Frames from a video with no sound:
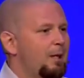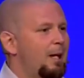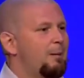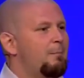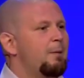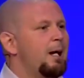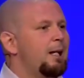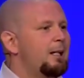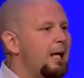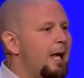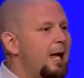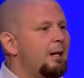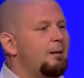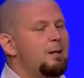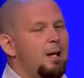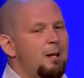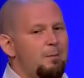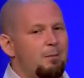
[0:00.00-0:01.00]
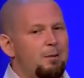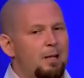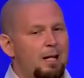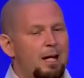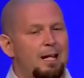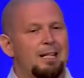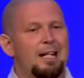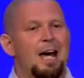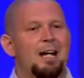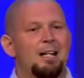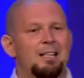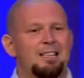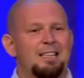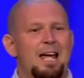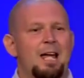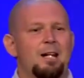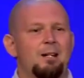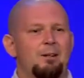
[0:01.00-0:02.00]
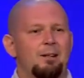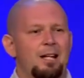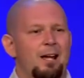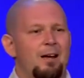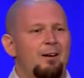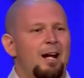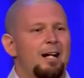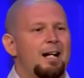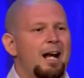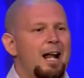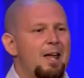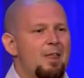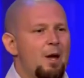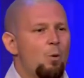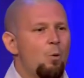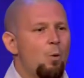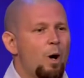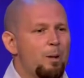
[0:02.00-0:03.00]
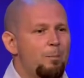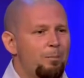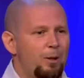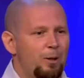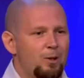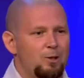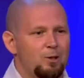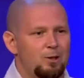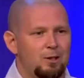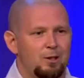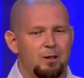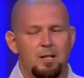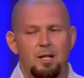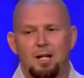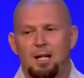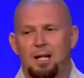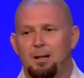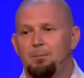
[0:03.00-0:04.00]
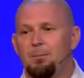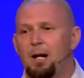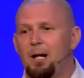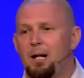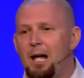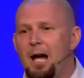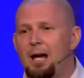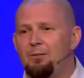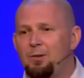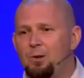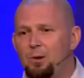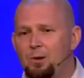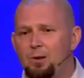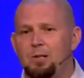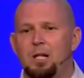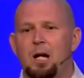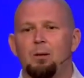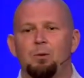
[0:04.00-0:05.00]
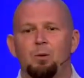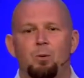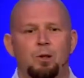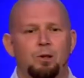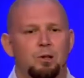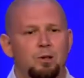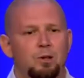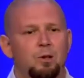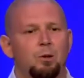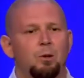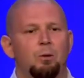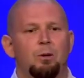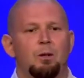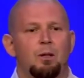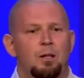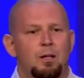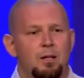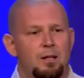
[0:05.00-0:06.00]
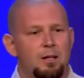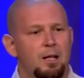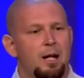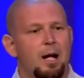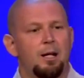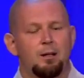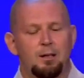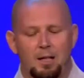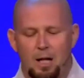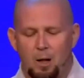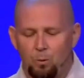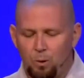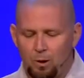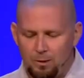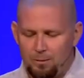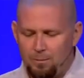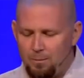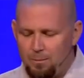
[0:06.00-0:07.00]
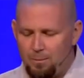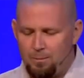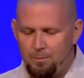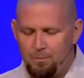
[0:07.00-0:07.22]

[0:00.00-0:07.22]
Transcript: had my dad and uh, not at least had had I not had that one person in my life who could tell me what to do that I that I wouldn't